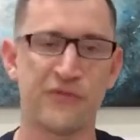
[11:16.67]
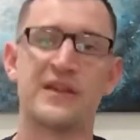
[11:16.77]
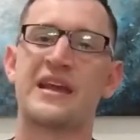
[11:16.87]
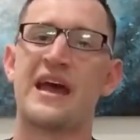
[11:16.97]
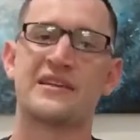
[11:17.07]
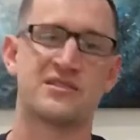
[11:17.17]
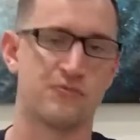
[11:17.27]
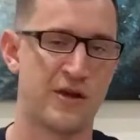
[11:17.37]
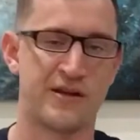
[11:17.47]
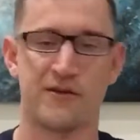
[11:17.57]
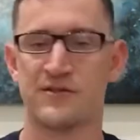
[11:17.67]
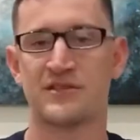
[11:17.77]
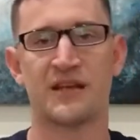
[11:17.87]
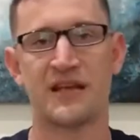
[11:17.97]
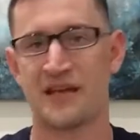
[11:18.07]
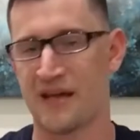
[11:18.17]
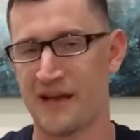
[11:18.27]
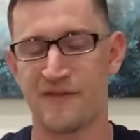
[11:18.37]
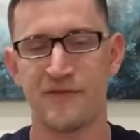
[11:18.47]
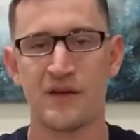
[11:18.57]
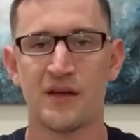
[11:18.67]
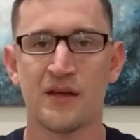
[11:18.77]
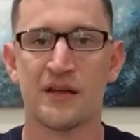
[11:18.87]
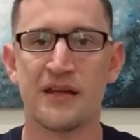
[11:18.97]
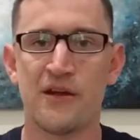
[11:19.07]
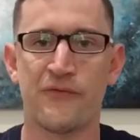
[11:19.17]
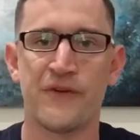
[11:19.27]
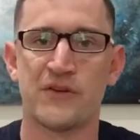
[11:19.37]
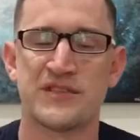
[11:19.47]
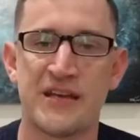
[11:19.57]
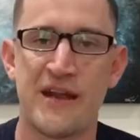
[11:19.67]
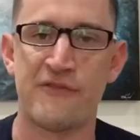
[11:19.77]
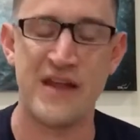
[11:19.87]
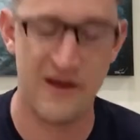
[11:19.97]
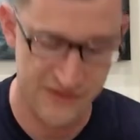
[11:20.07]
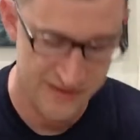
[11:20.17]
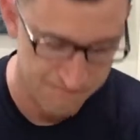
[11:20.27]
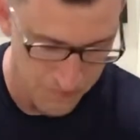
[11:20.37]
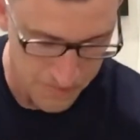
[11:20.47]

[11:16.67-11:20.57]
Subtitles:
and he has some records that he kind of, fills in every now and then.